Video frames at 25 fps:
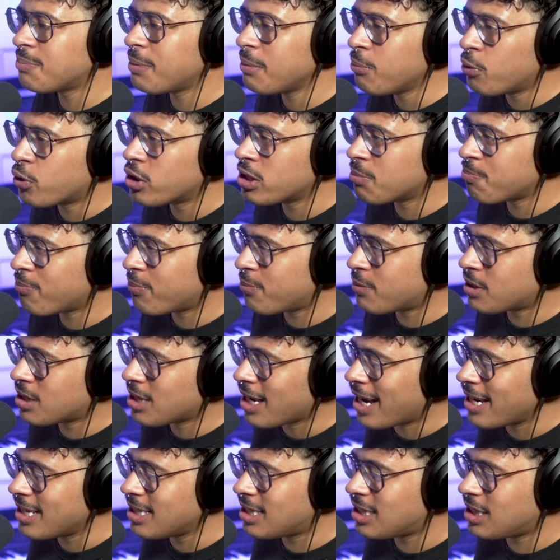let's be more
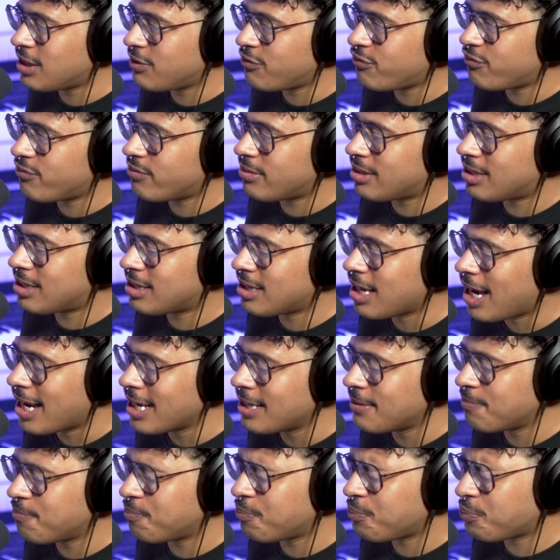science
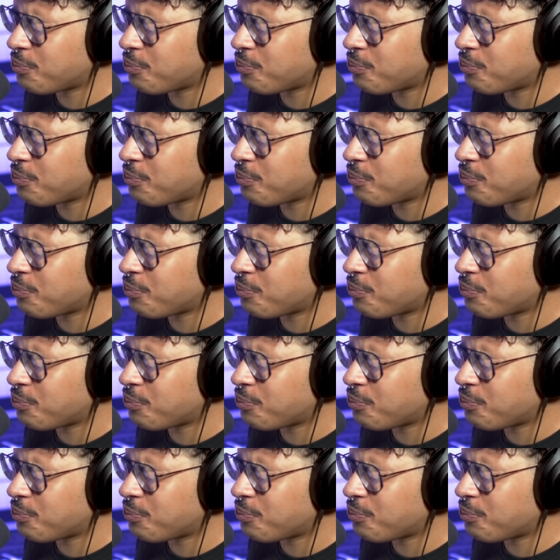science.